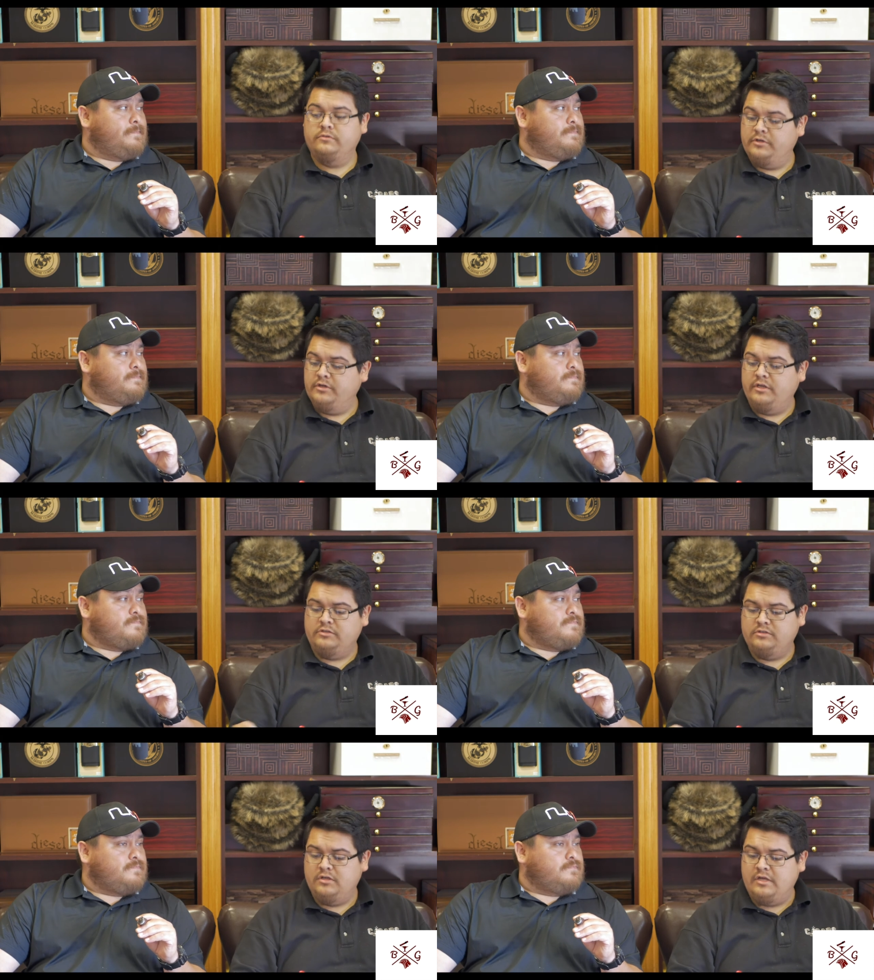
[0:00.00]
Speaker 1: Very
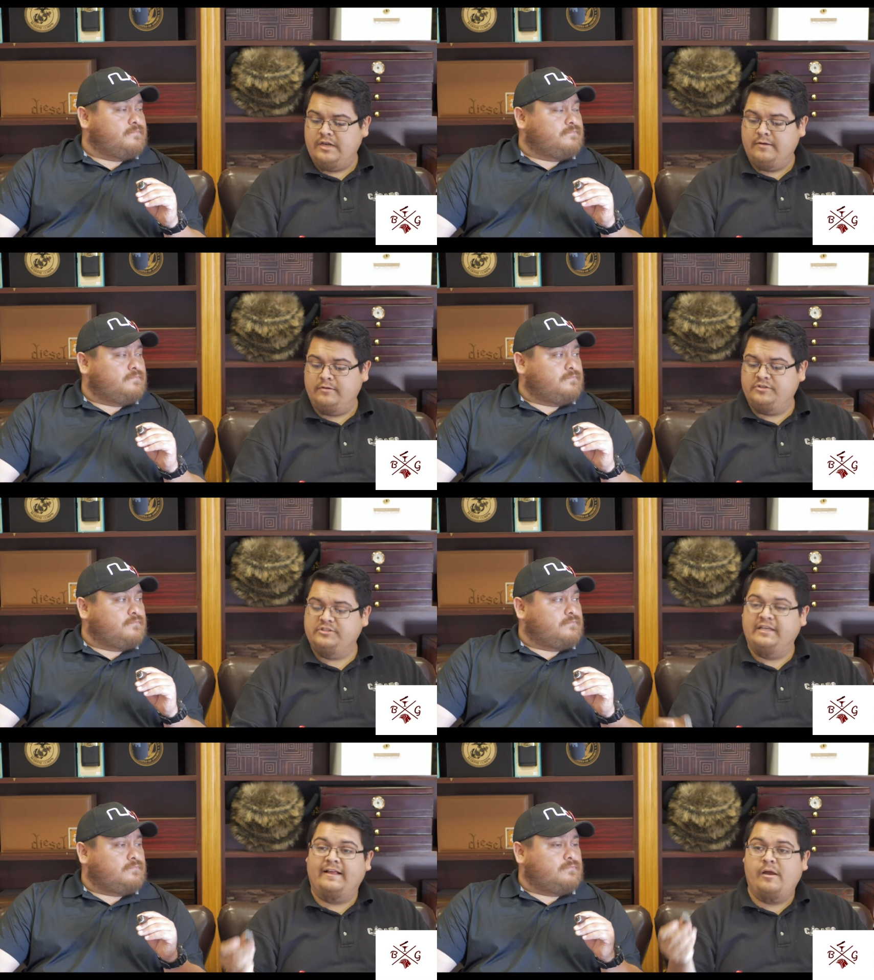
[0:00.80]
nice, yeah. and I have to
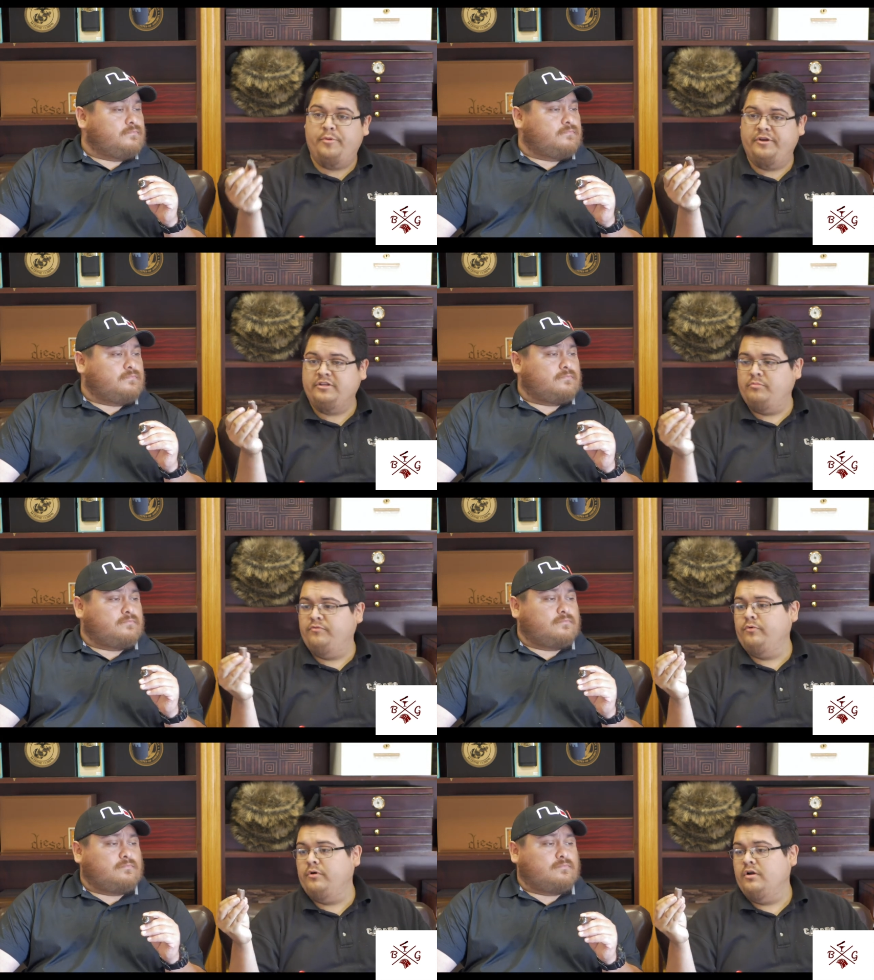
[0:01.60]
say, like I predicted
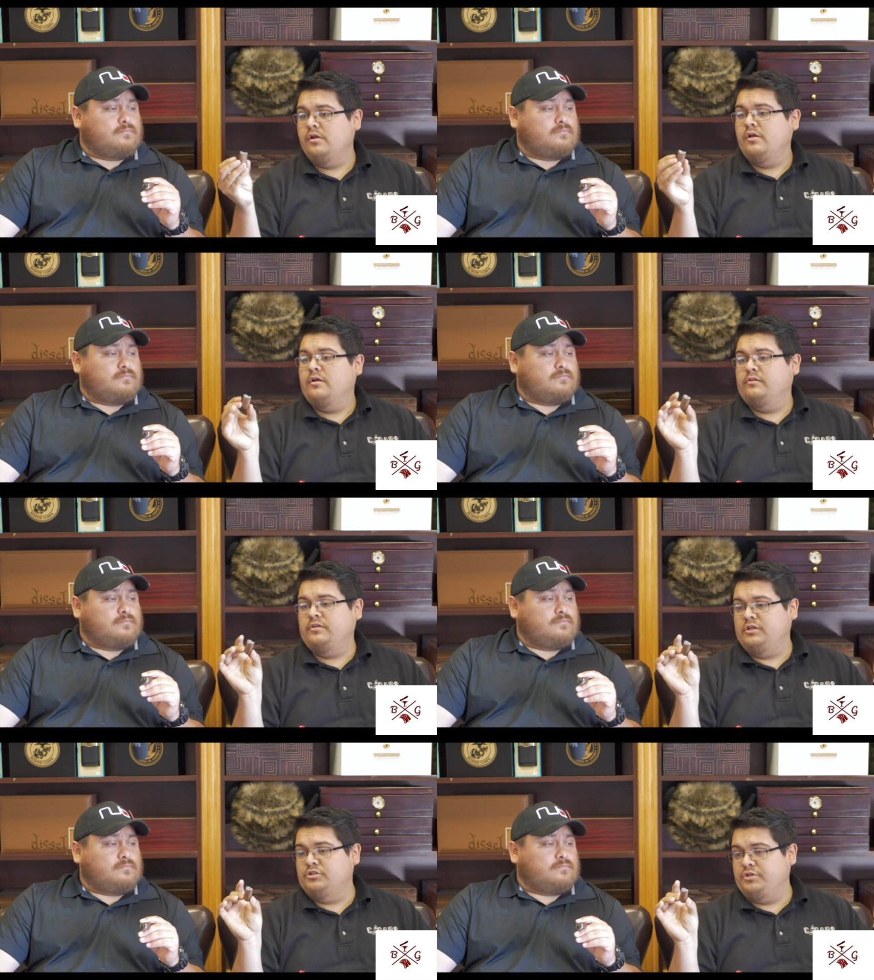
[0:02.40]
before, the
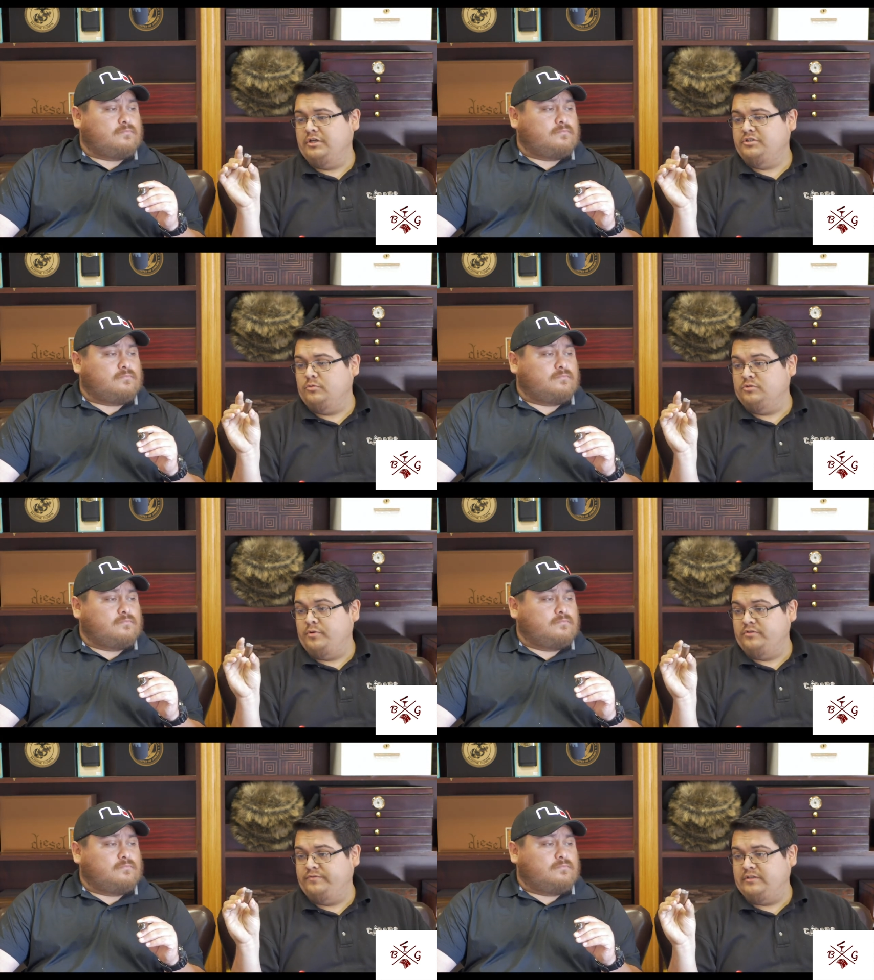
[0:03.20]
construction was
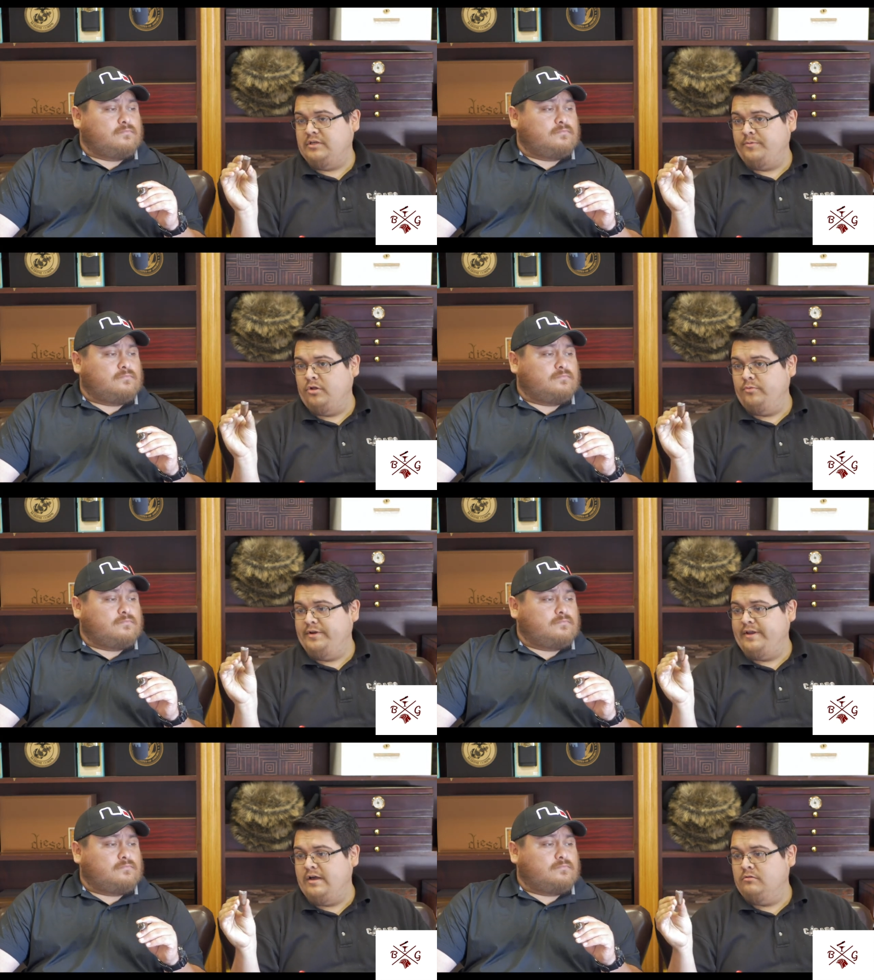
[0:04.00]
perfect. I mean, all the way
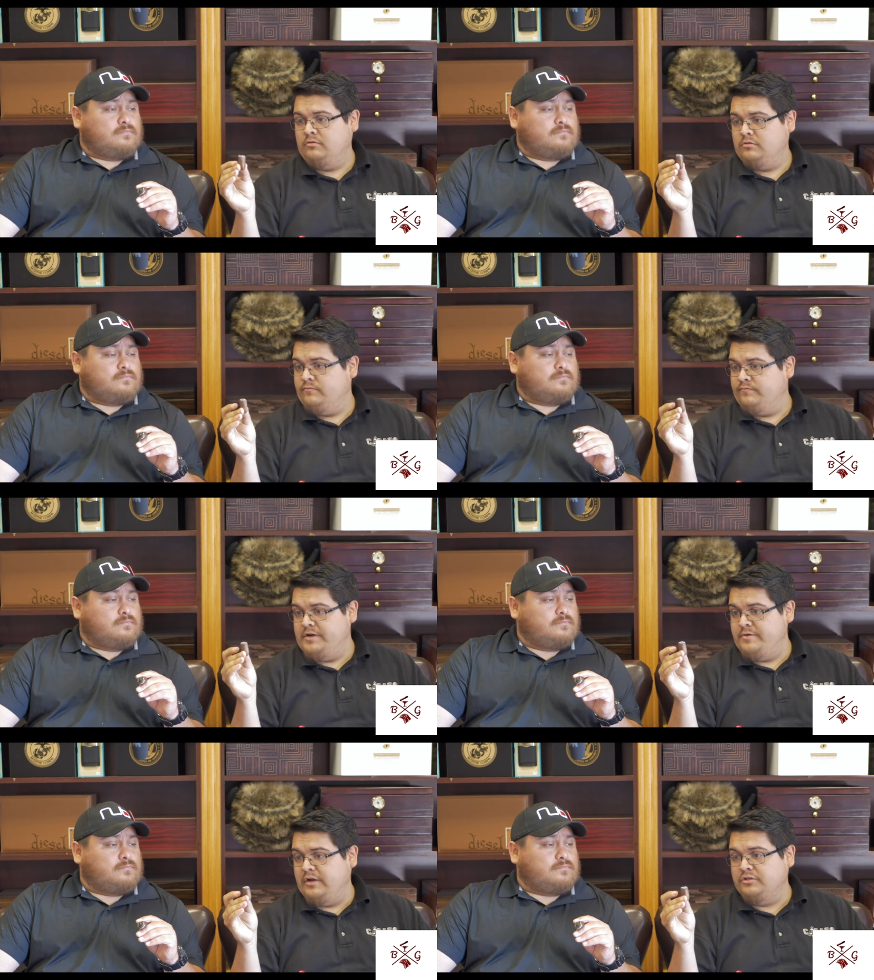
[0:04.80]
down,
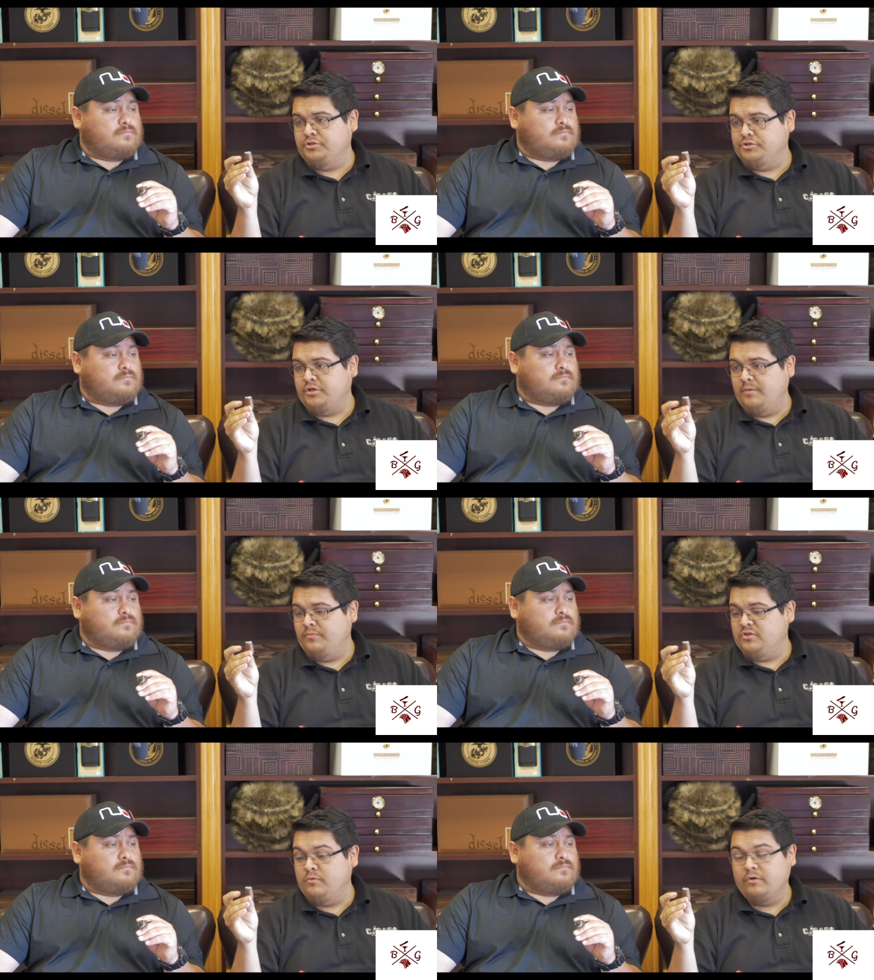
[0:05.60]
very razor sharp.
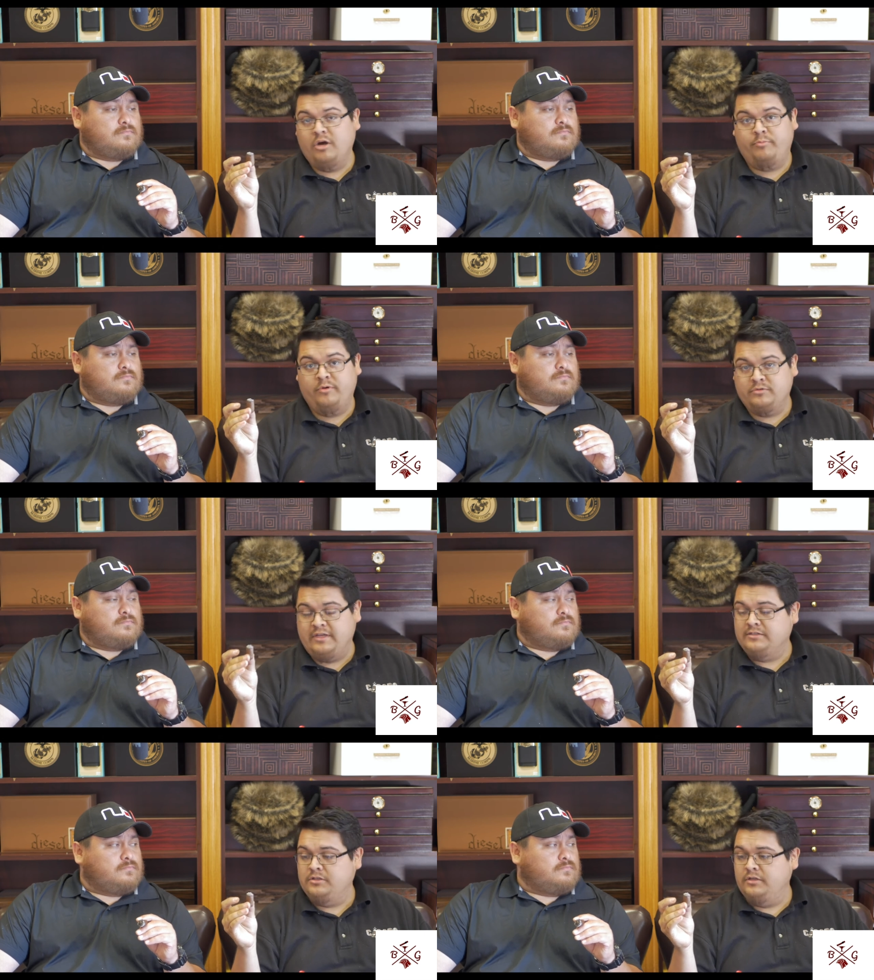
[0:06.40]
The smoke output was
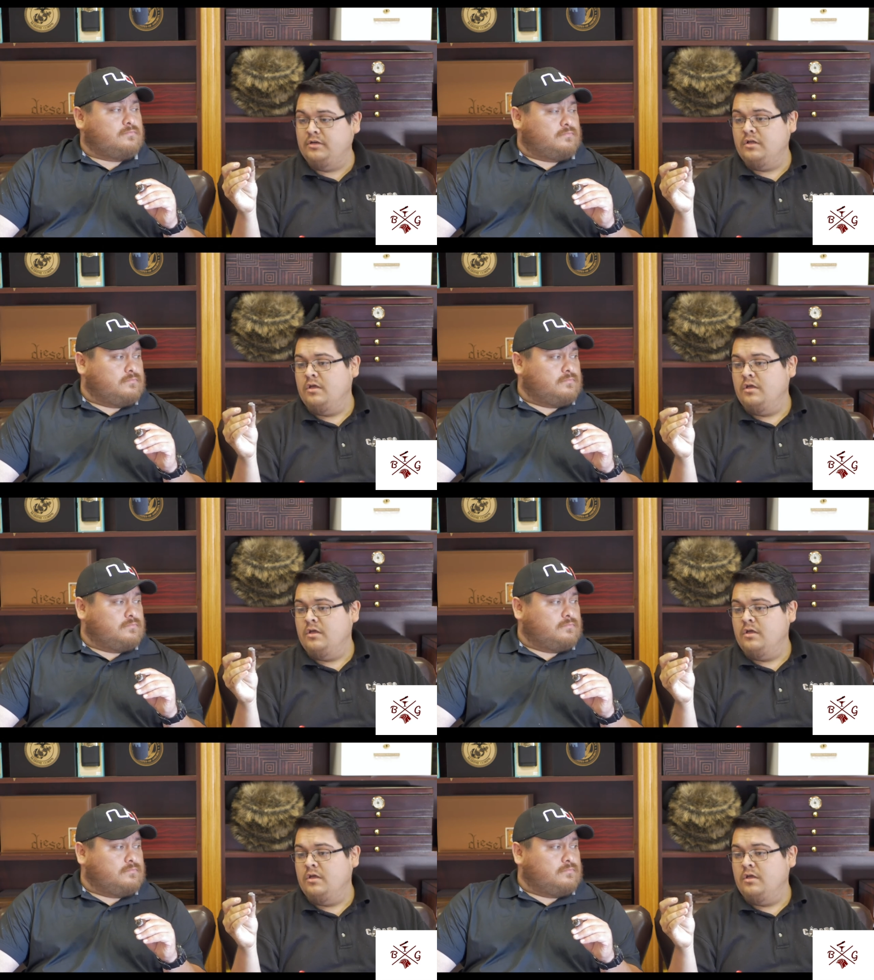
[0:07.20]
excellent.